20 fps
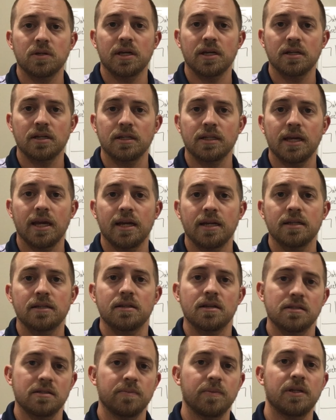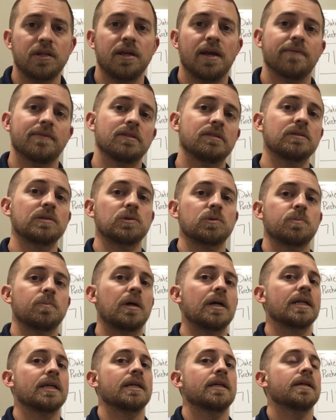get ungated doesn't mean you have to lose
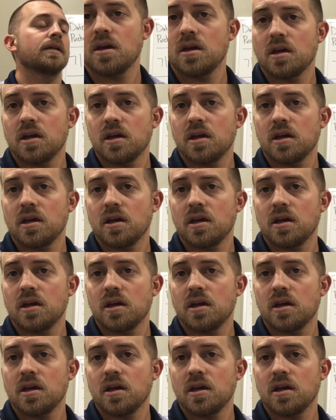money.